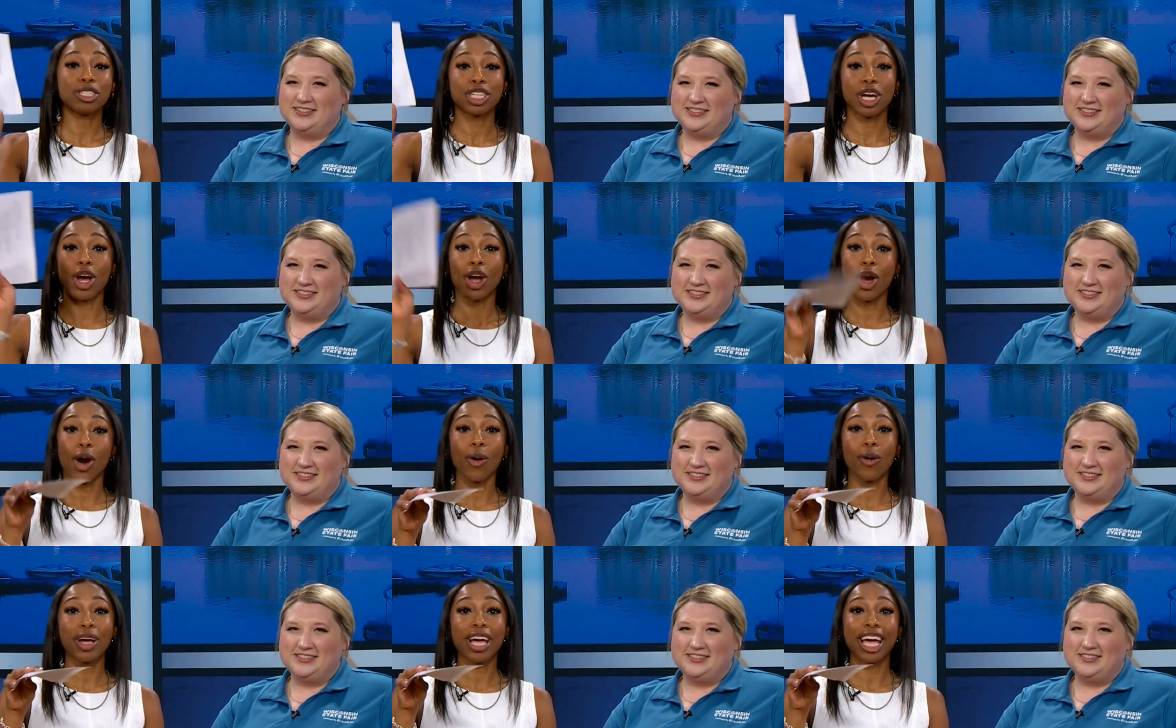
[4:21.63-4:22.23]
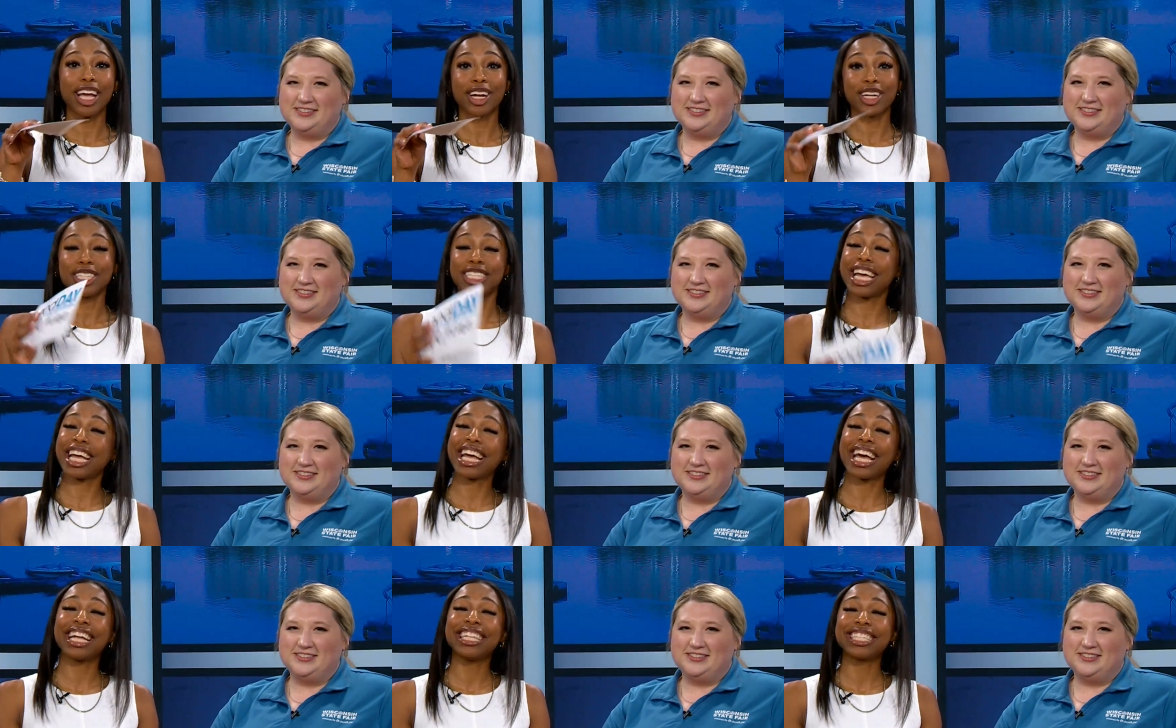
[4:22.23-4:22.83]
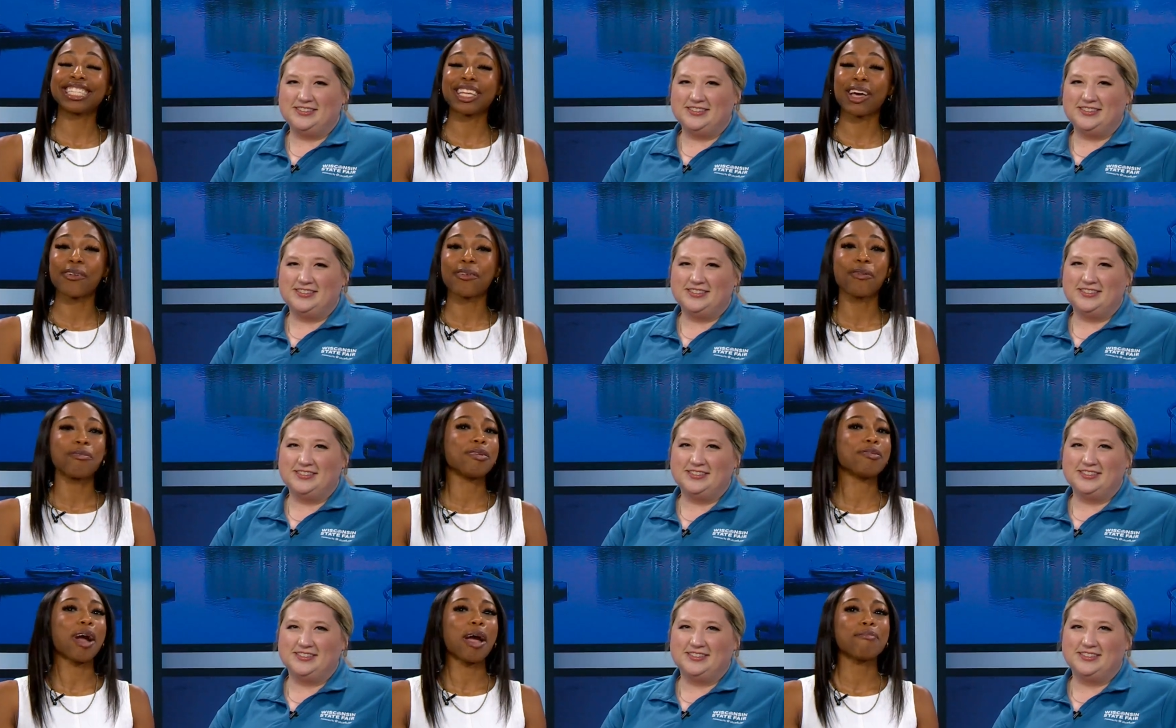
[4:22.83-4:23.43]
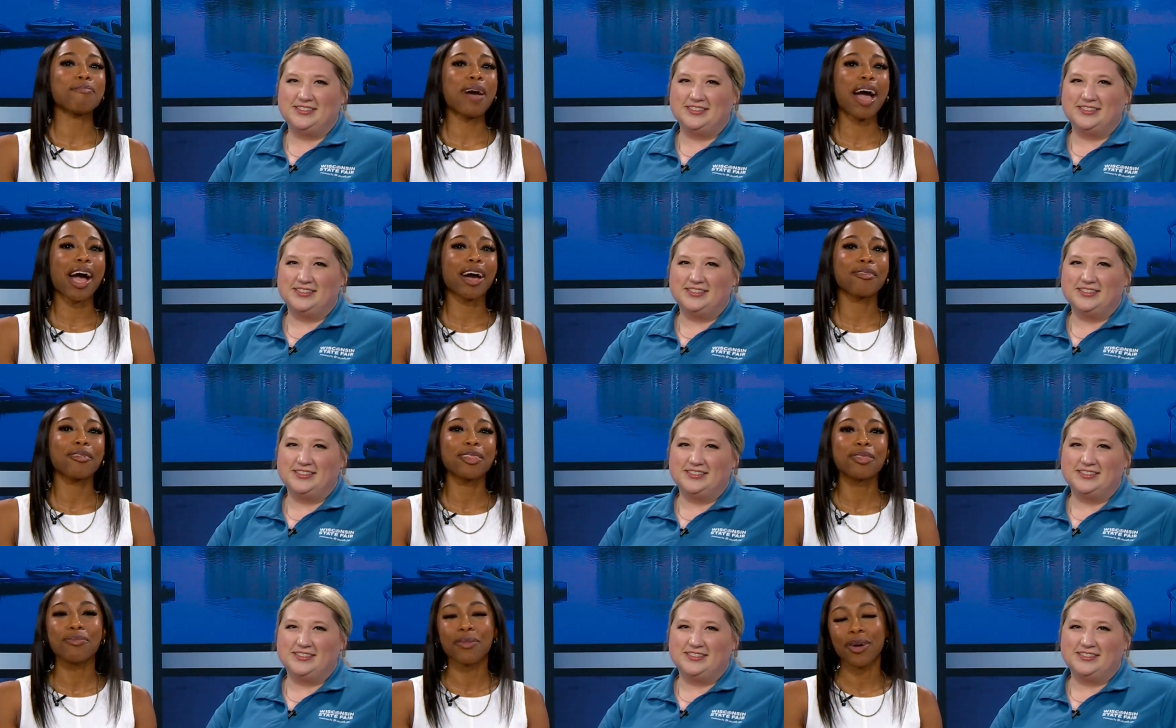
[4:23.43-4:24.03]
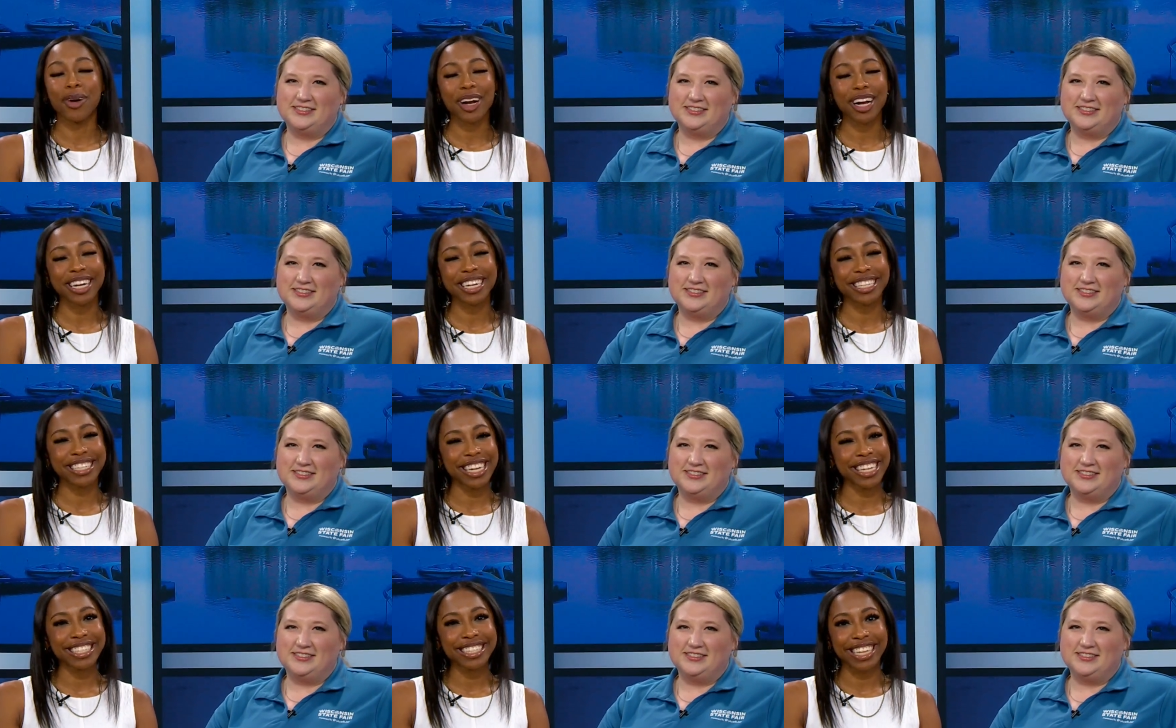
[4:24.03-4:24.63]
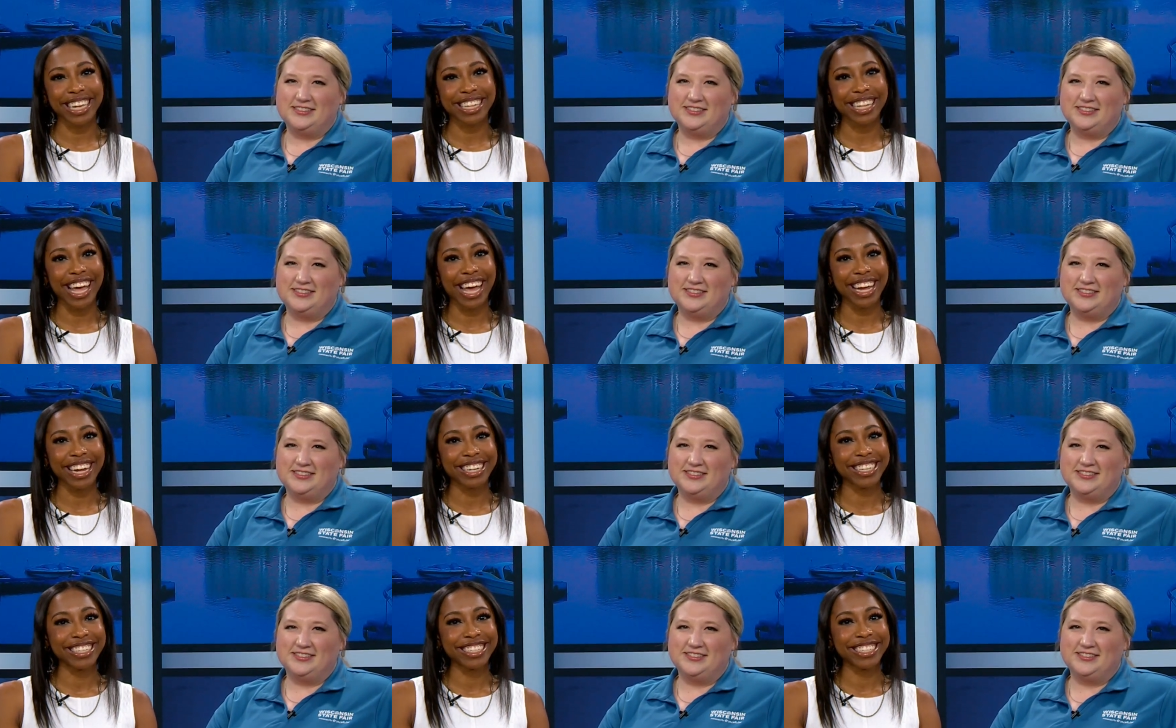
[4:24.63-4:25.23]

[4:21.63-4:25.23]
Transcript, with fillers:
Speaker 1: go get your tickets, and we'll be right back with more Good Day Stateline.